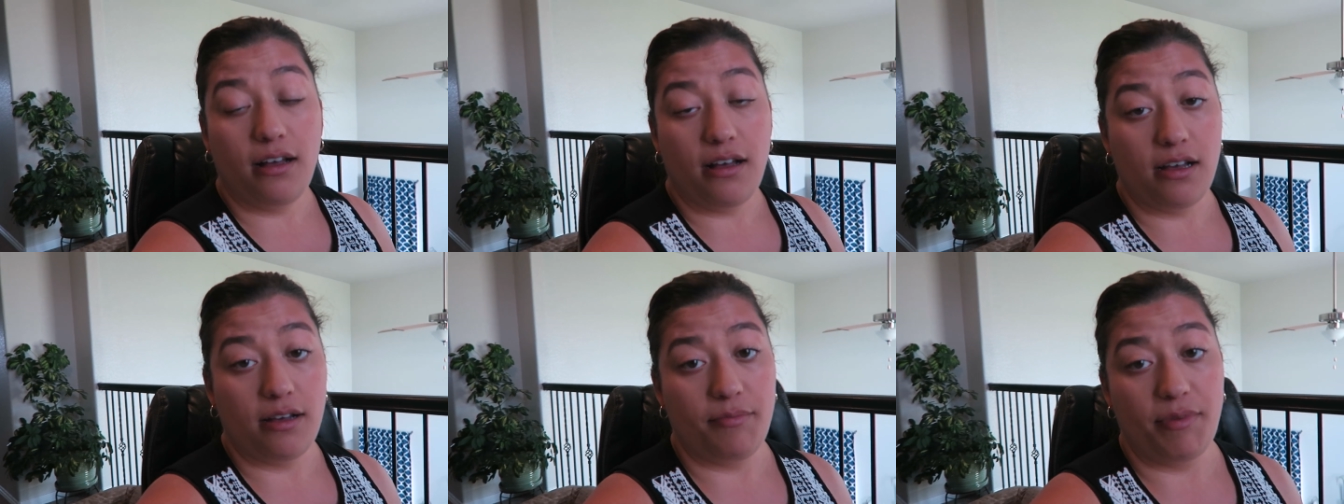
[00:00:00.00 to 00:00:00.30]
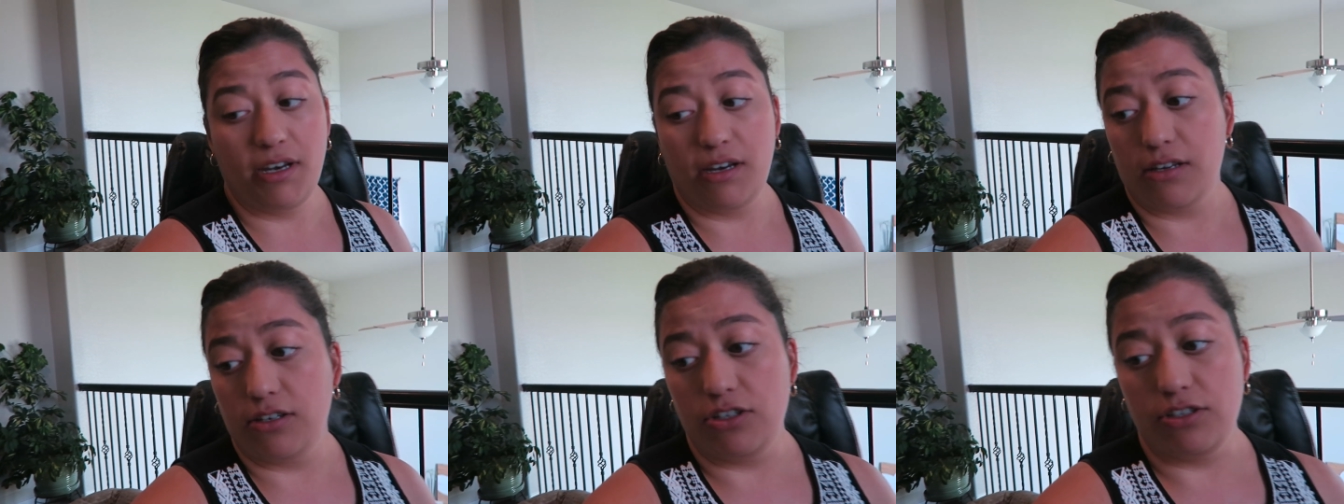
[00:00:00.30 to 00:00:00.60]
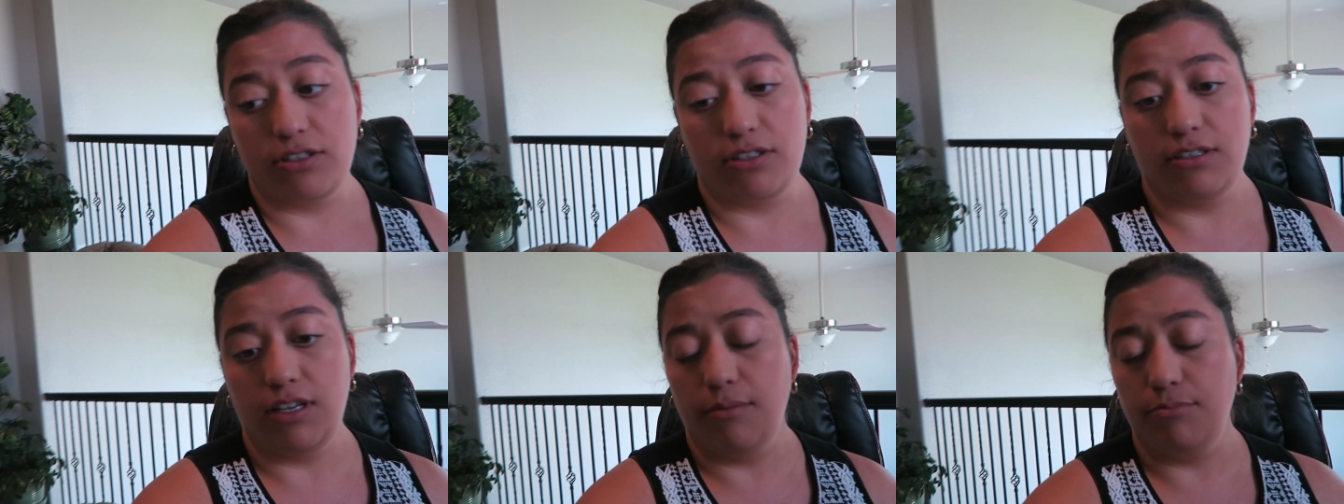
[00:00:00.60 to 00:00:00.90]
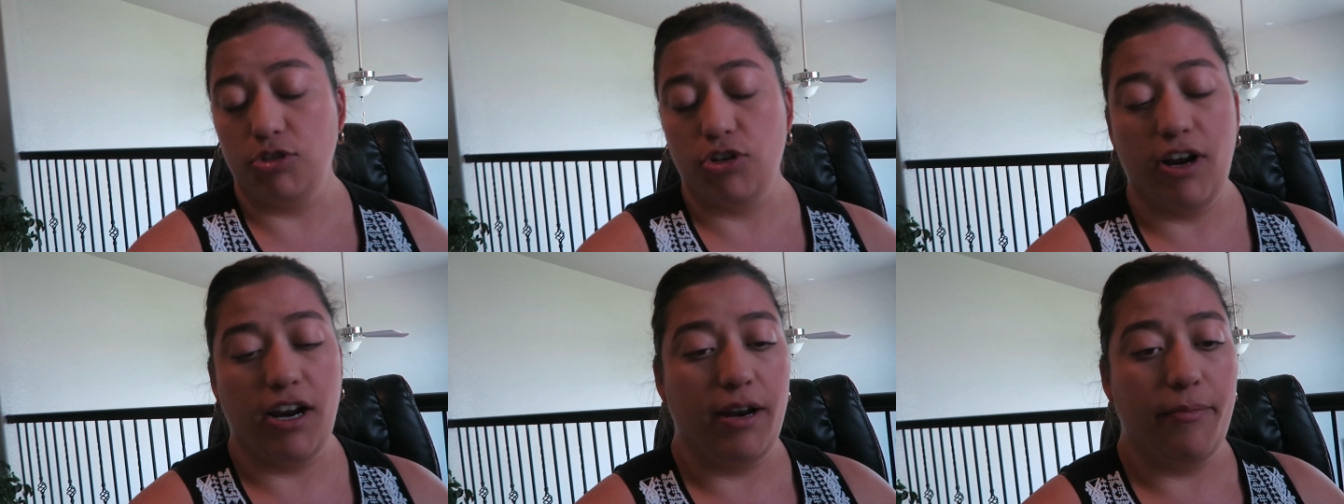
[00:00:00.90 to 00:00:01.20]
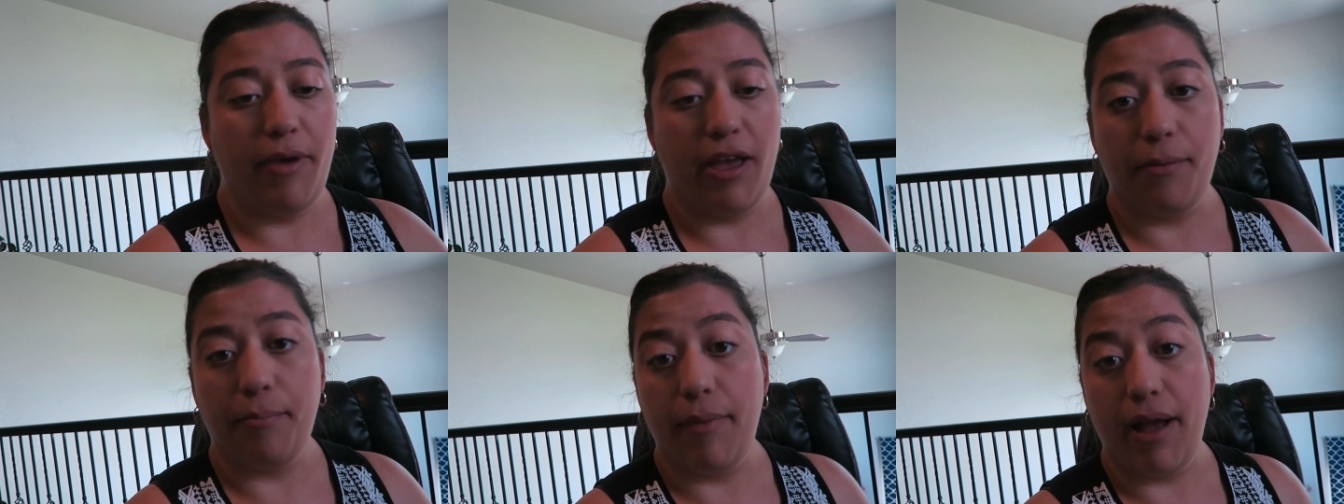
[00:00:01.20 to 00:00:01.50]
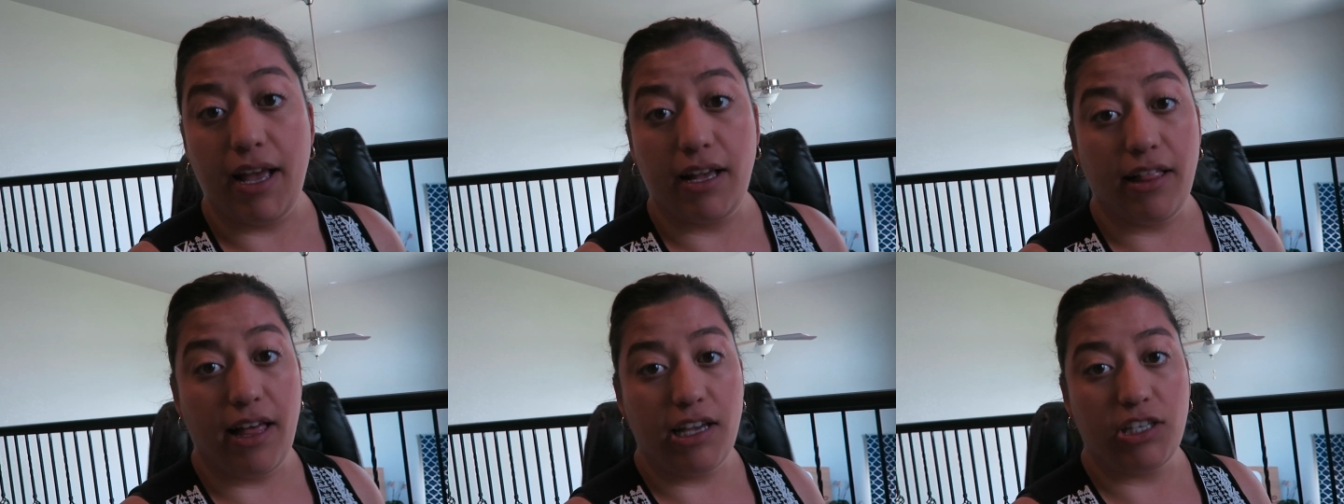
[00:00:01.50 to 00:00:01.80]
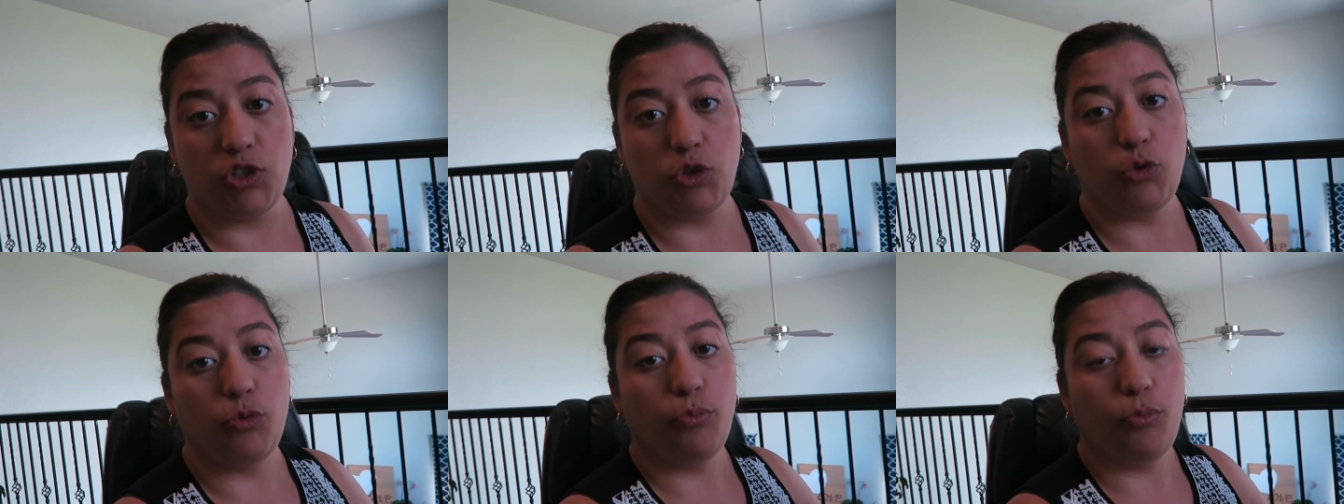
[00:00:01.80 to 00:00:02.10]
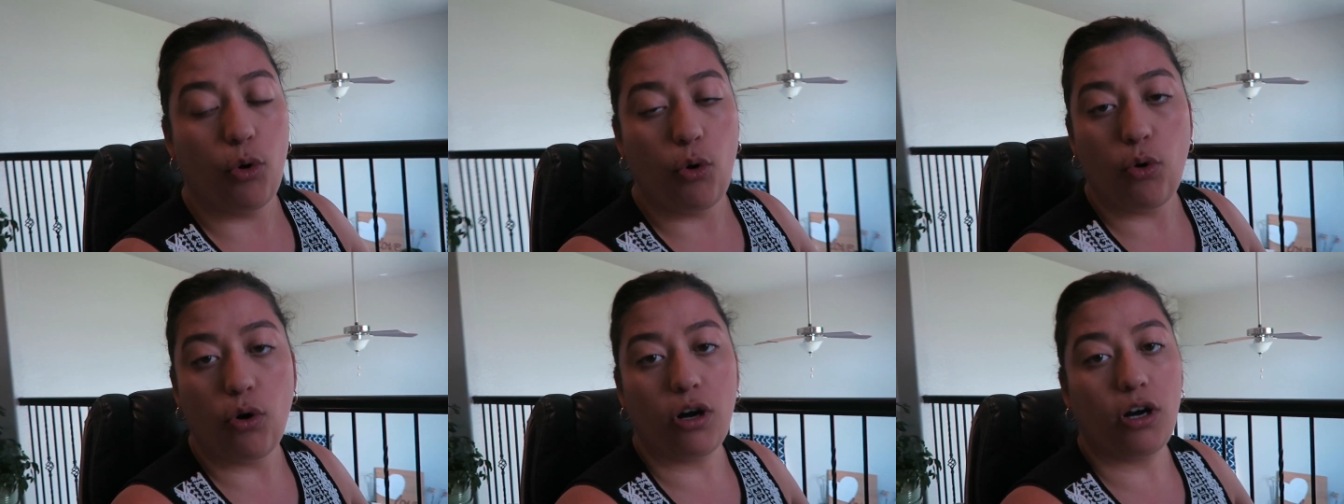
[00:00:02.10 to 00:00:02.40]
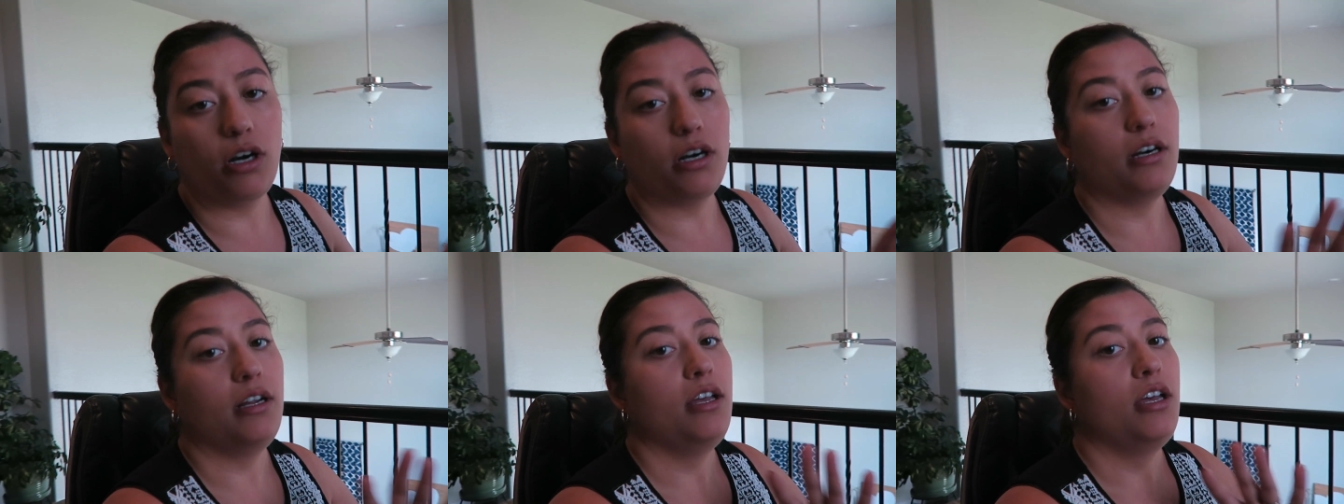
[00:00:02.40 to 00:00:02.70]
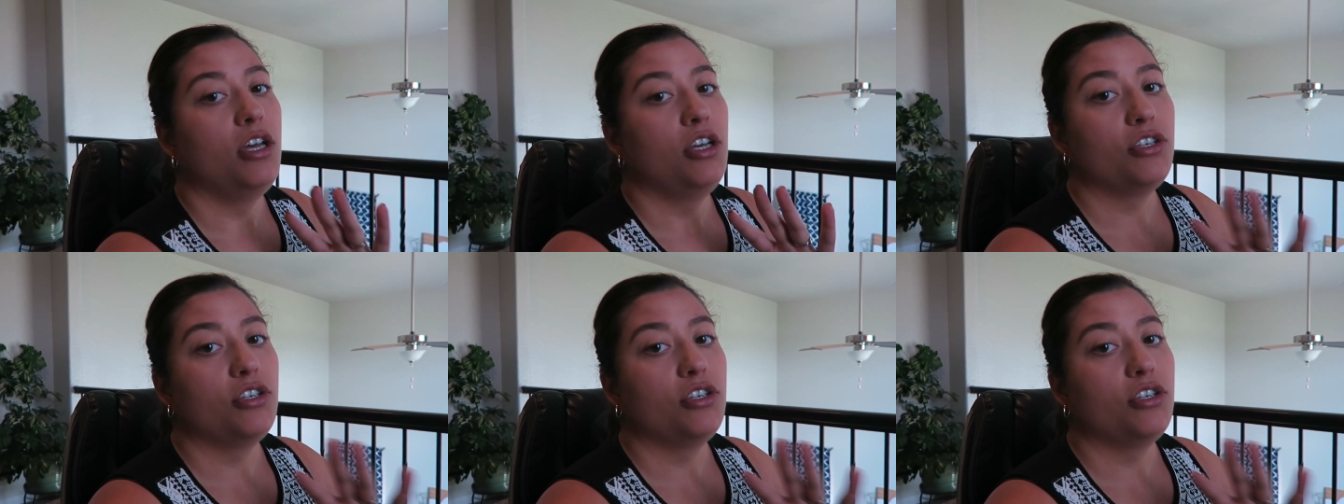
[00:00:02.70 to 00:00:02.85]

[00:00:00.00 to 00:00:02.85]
And just, I'm trying to make my classroom more